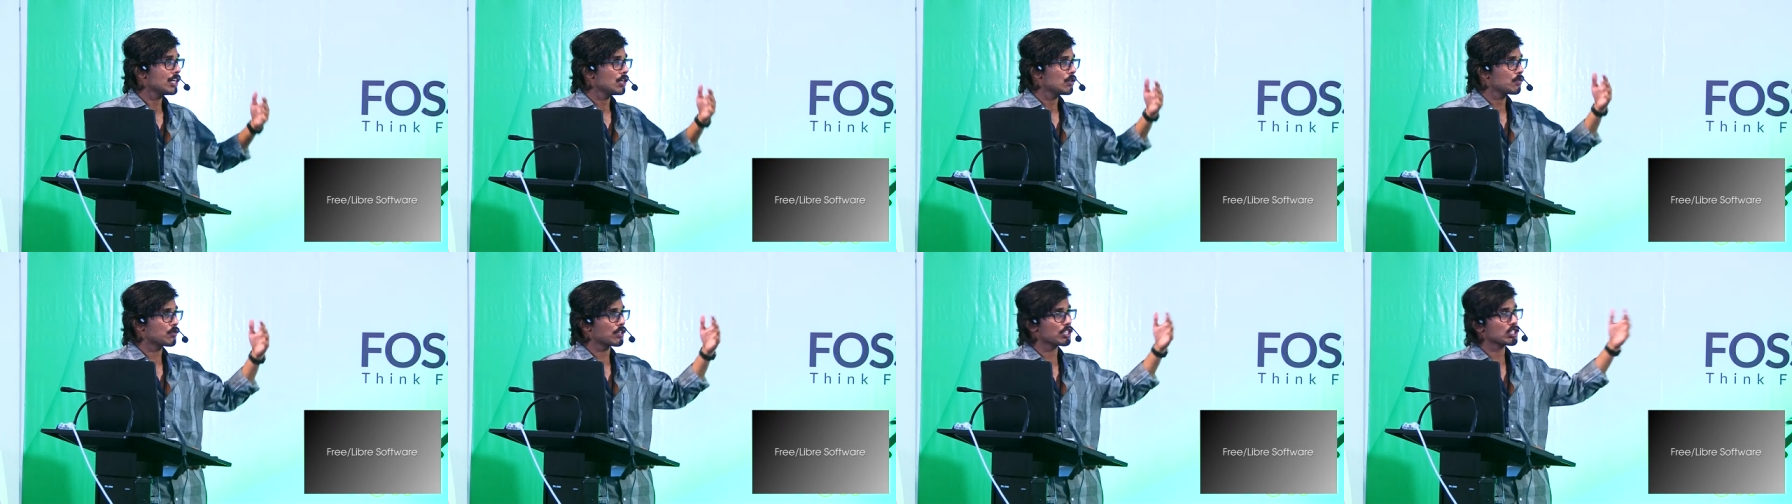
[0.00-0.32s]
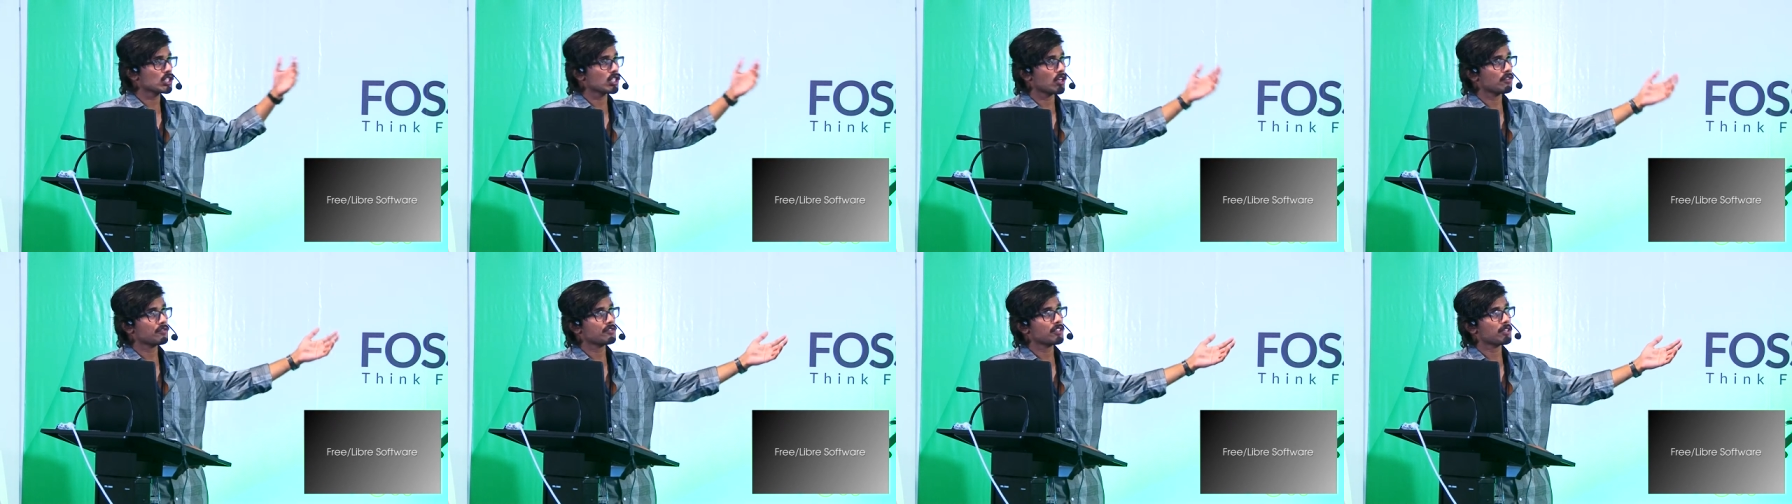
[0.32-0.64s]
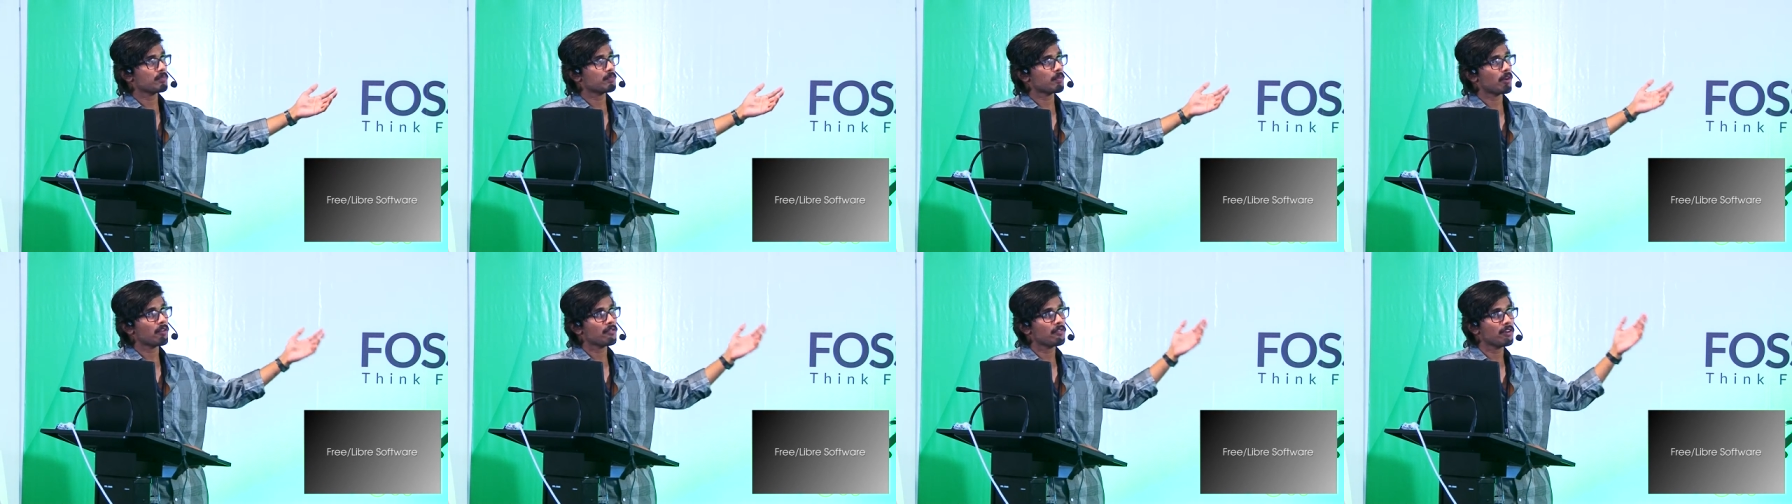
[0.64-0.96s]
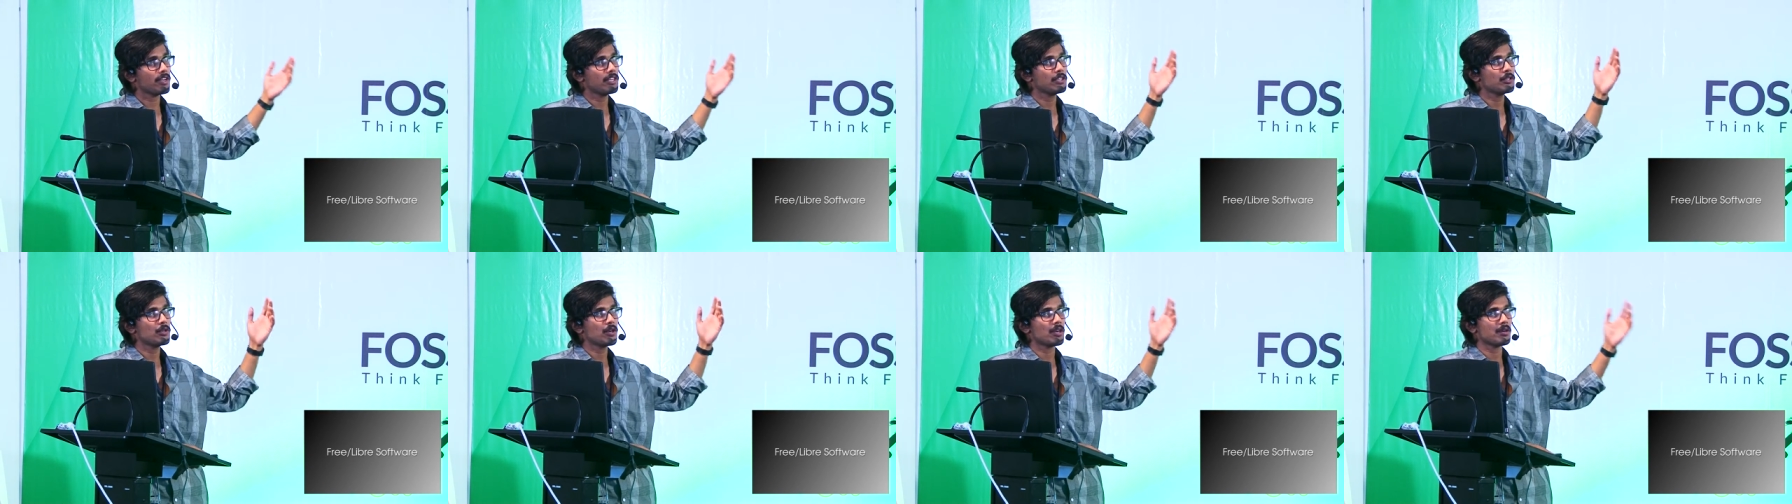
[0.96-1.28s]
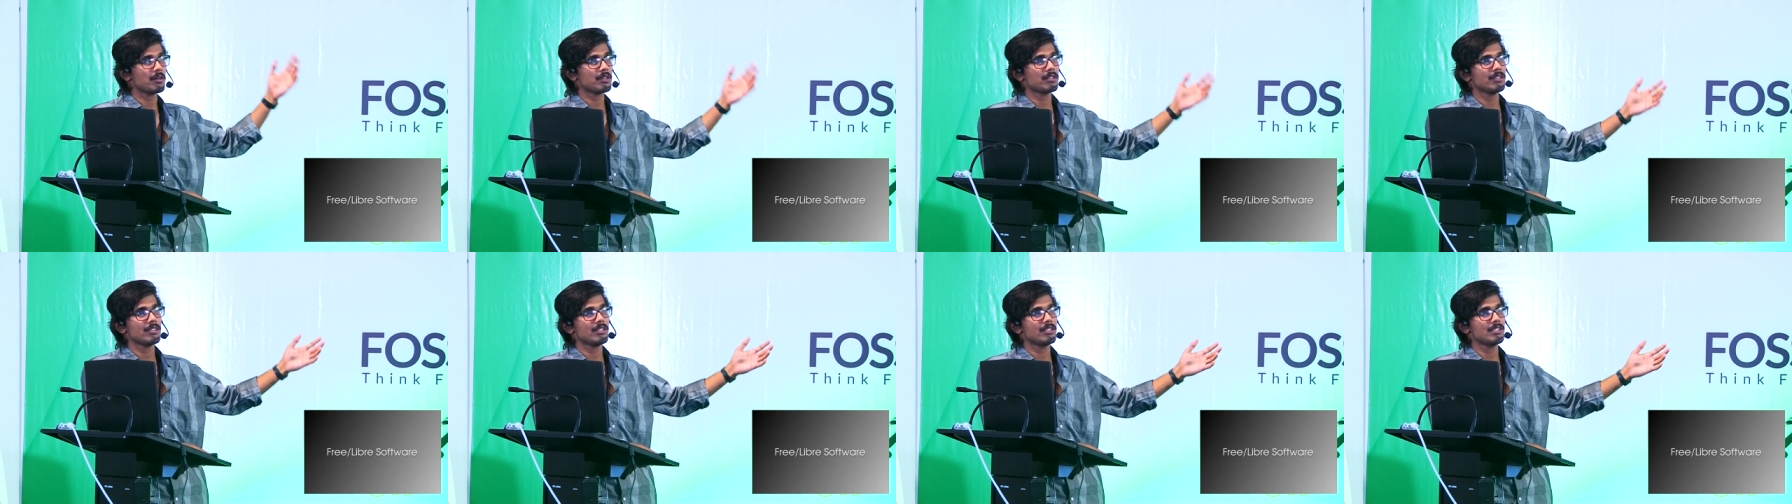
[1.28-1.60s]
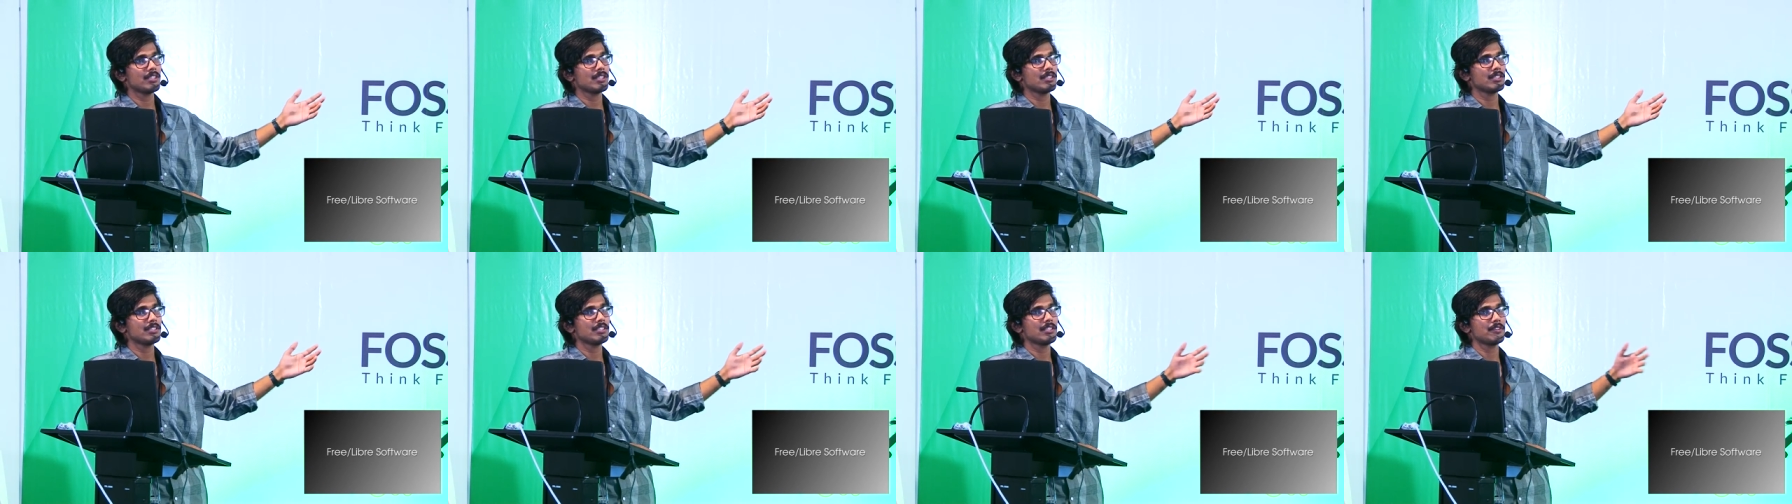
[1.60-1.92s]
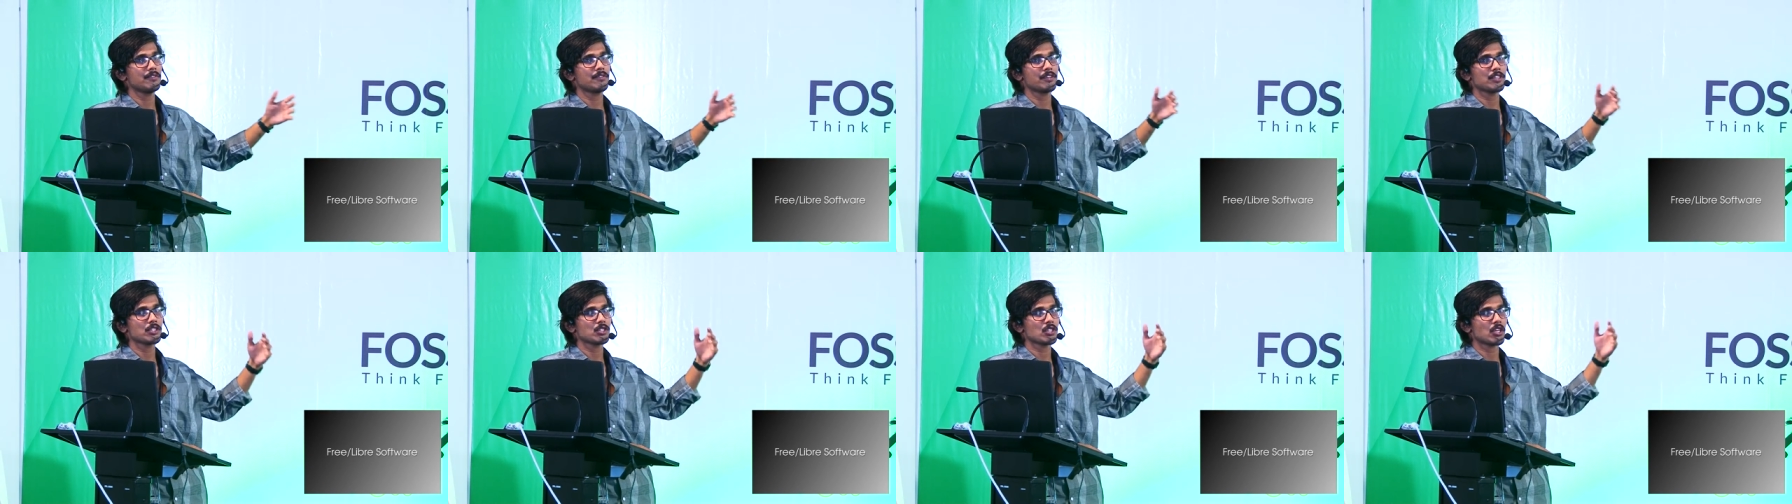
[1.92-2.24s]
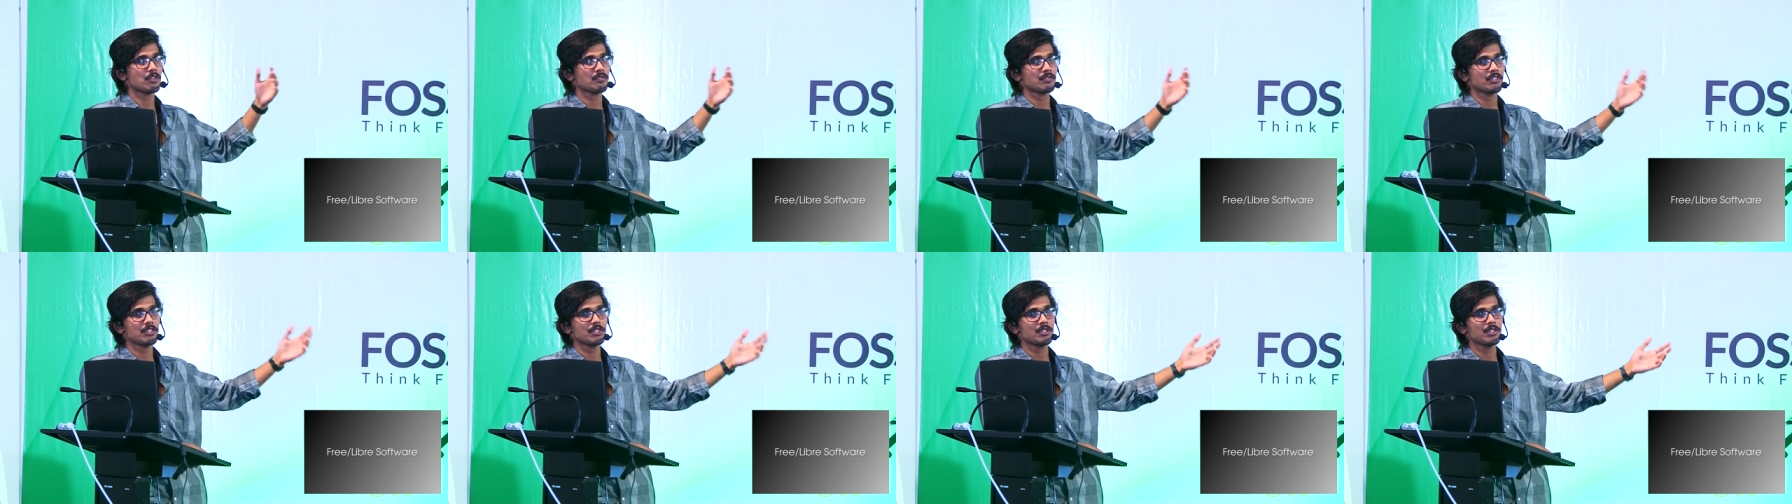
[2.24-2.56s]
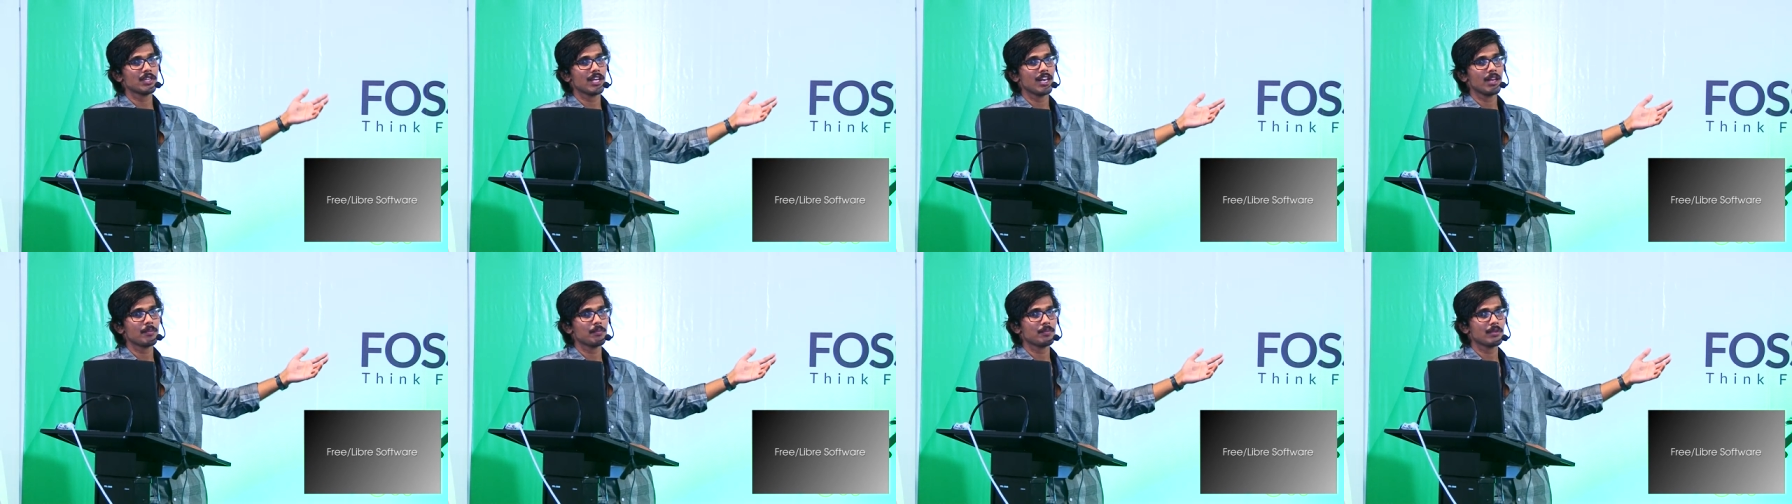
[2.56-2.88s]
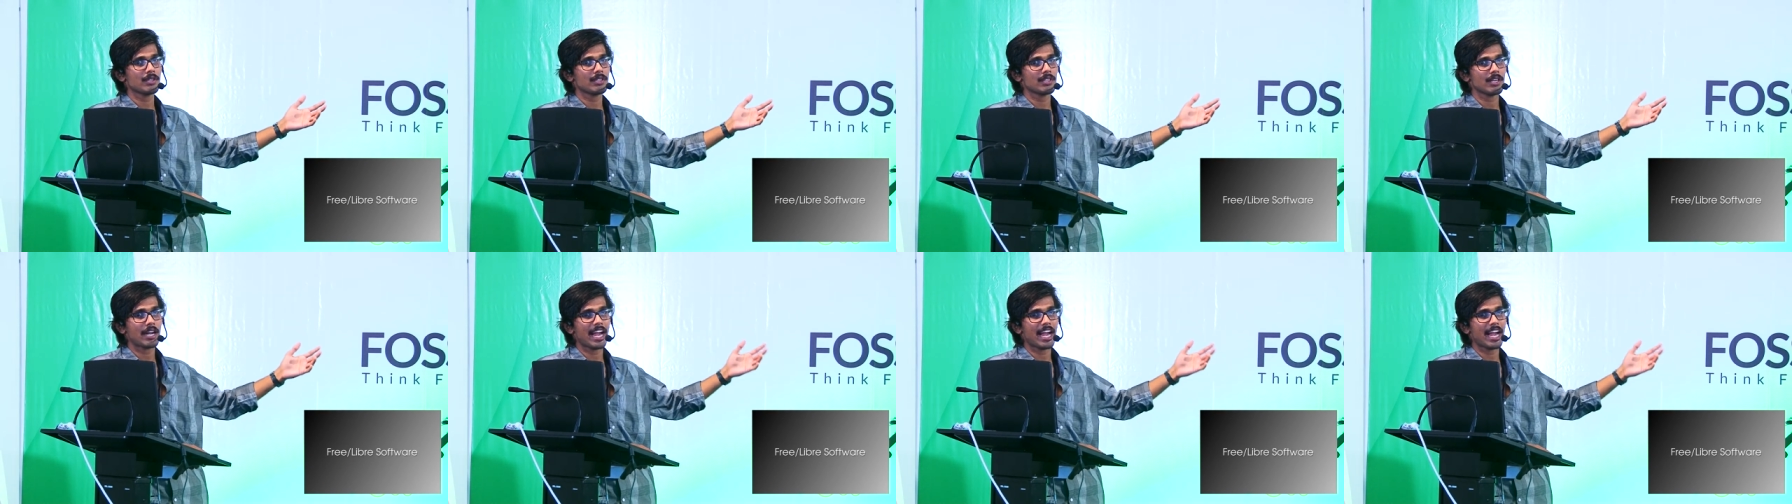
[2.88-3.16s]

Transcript: free software profile, you are a uh, free software developer